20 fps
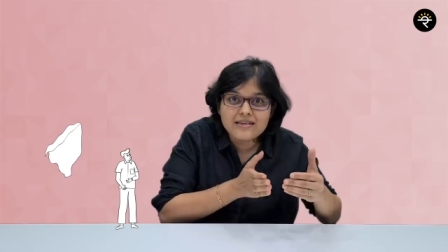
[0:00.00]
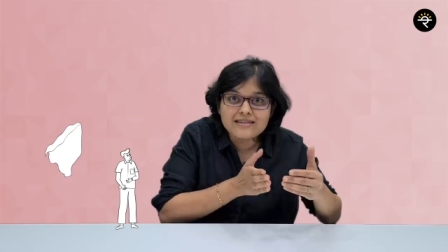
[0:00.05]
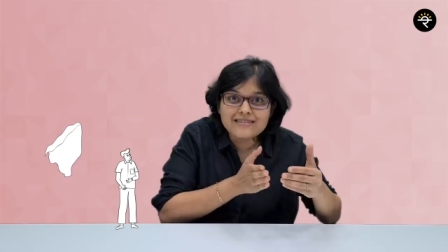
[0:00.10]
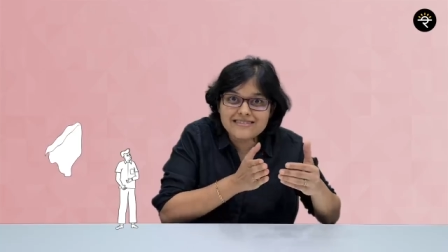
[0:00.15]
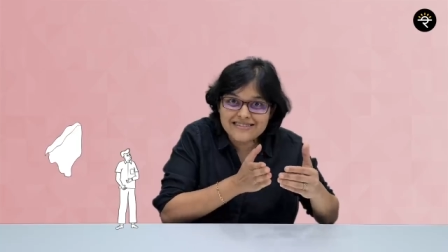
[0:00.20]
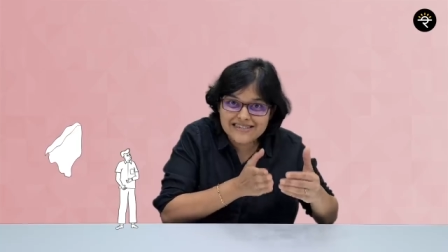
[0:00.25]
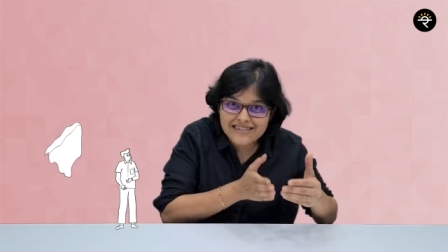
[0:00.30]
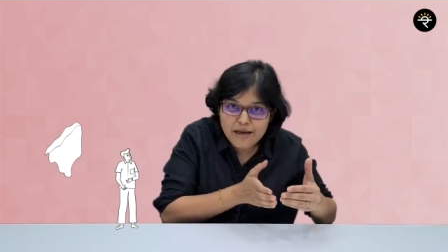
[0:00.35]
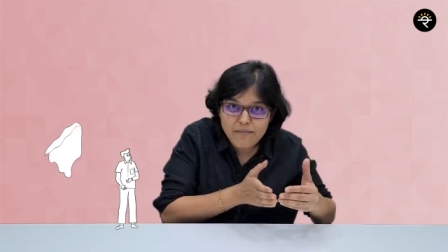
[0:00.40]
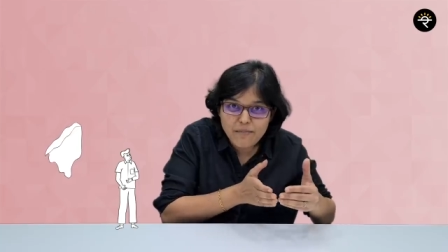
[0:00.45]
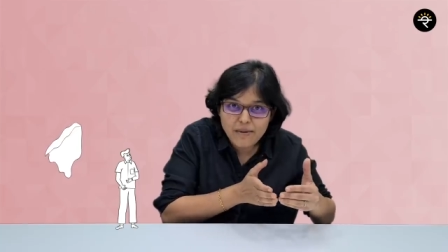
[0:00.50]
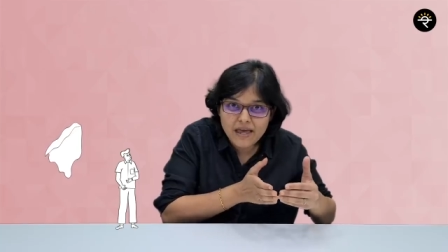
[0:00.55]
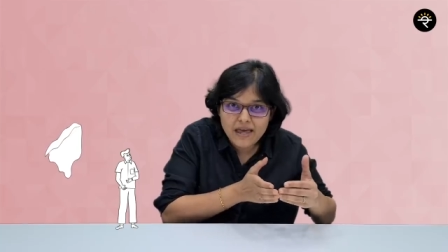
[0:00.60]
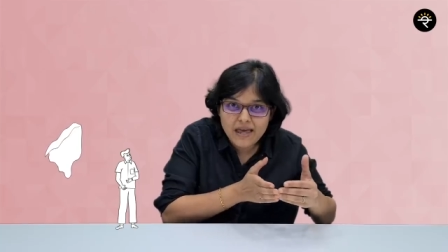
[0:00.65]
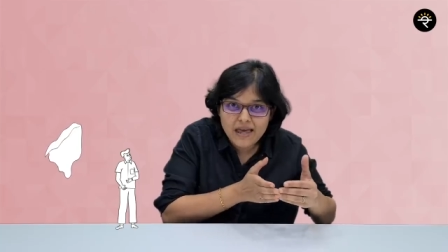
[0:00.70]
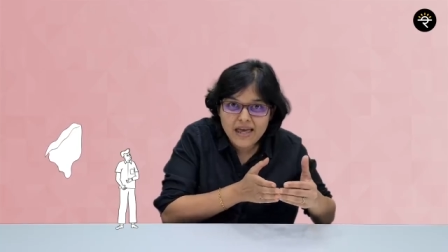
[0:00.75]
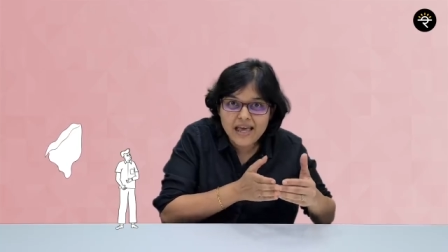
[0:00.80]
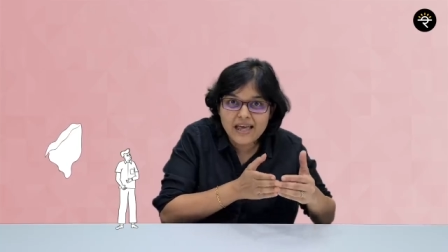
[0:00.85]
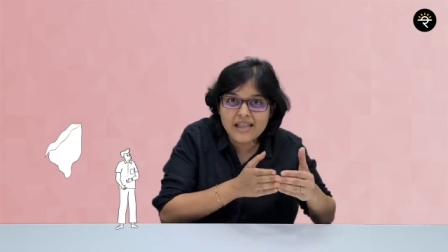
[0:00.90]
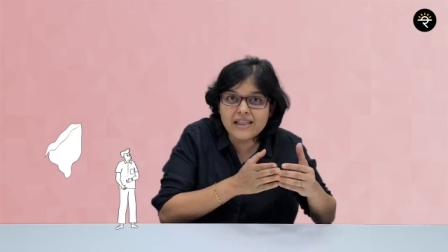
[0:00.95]

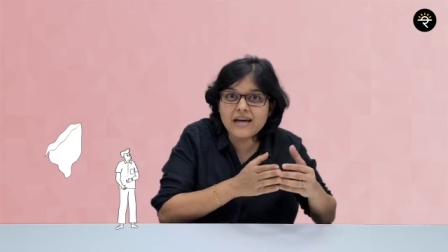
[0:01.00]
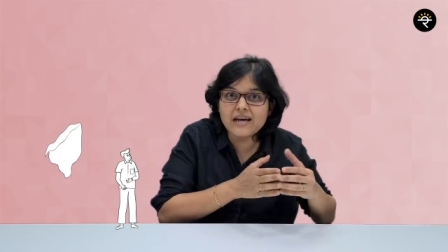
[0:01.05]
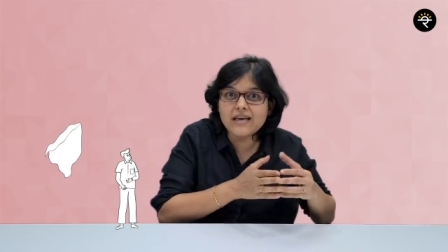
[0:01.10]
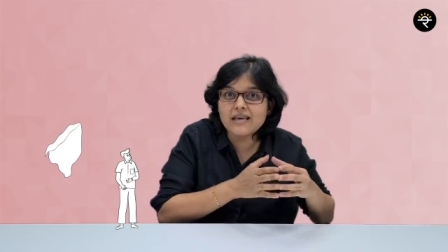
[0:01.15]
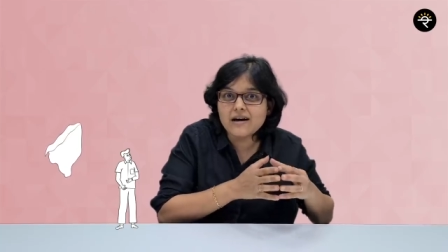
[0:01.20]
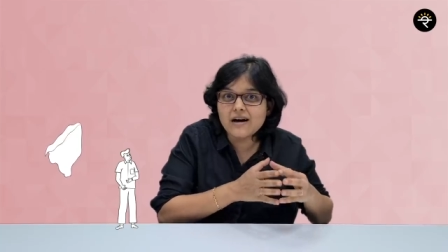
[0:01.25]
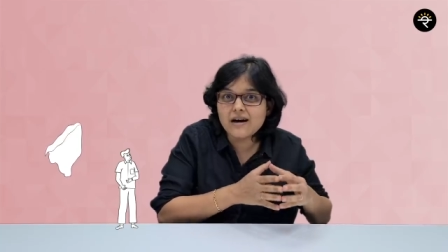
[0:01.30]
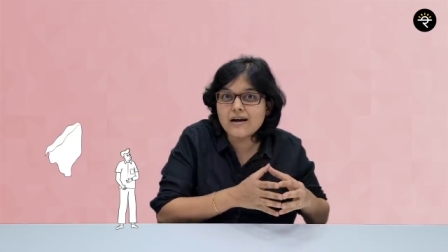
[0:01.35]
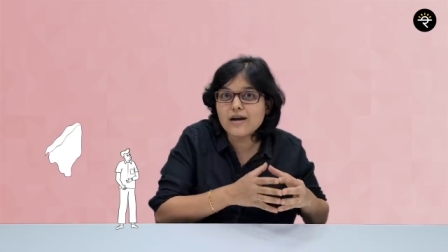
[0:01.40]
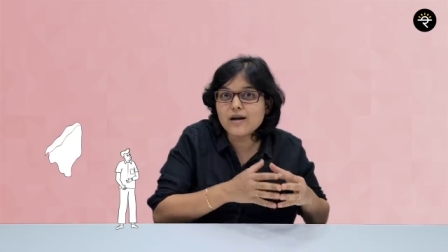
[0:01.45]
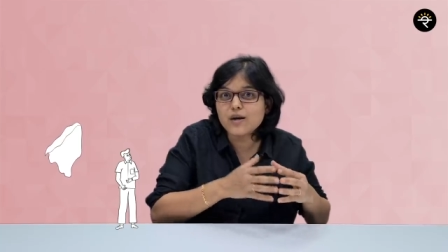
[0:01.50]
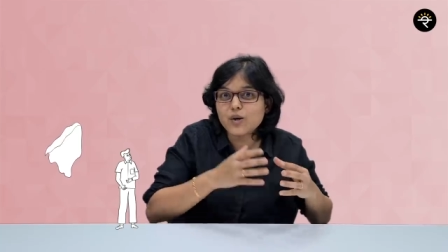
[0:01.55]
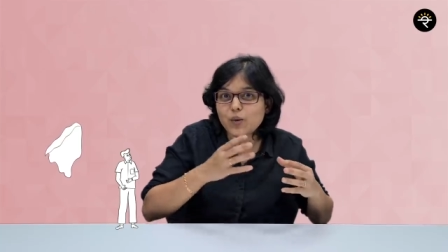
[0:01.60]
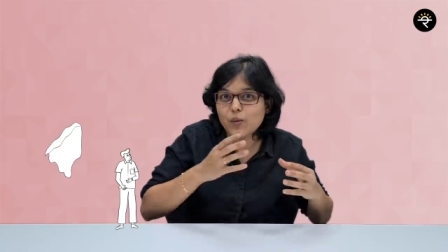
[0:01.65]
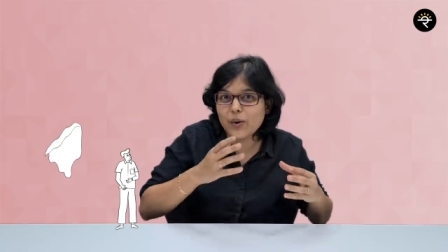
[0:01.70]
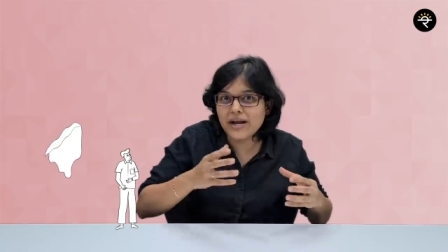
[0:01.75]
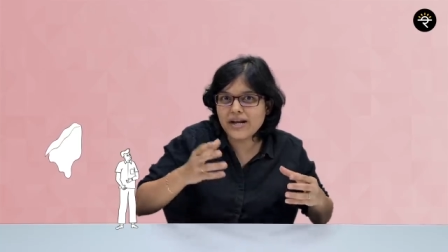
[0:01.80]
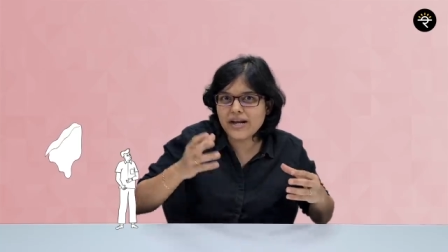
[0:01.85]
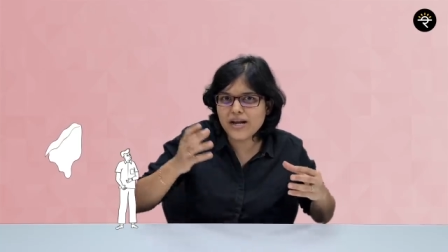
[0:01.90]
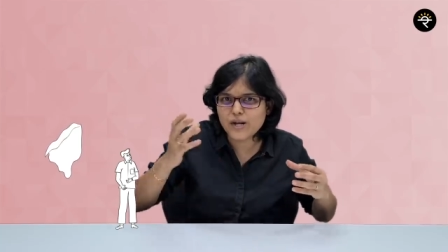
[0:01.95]
SEBI in the year
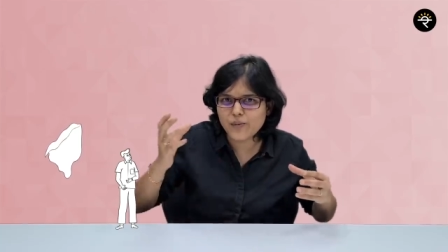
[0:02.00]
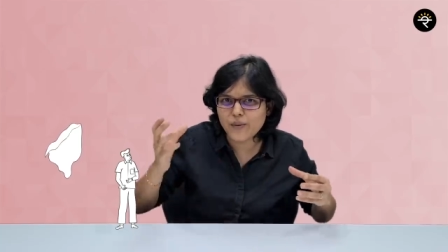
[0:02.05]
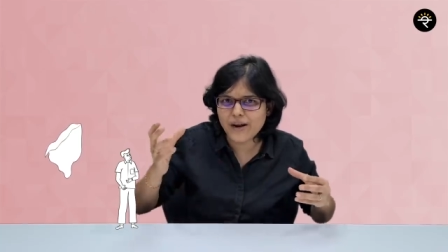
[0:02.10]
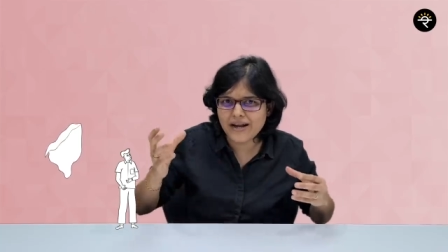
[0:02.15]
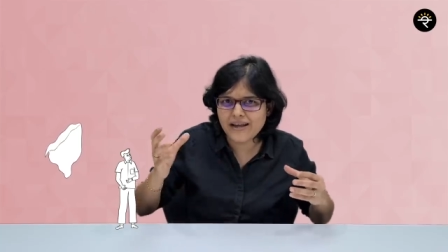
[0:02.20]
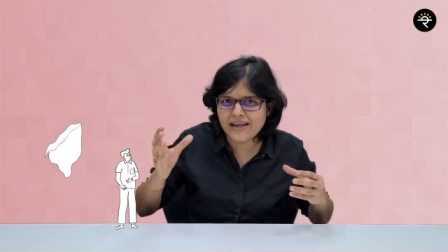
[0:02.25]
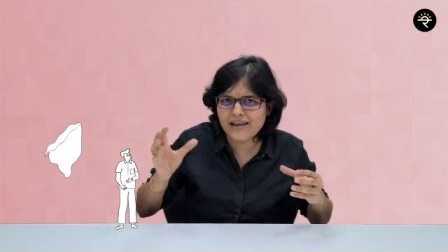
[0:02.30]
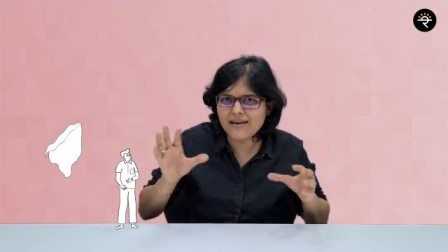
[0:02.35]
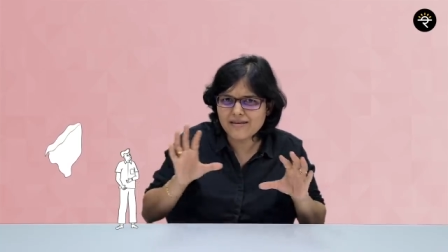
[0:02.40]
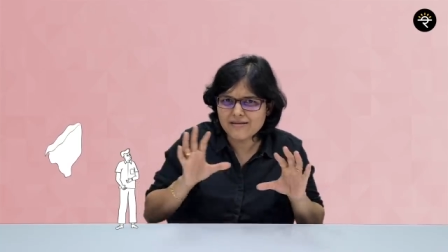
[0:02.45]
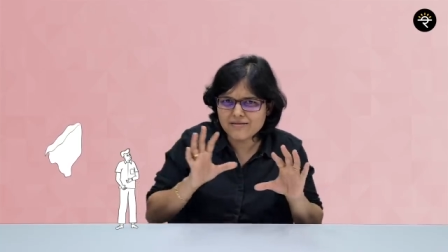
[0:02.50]
2020,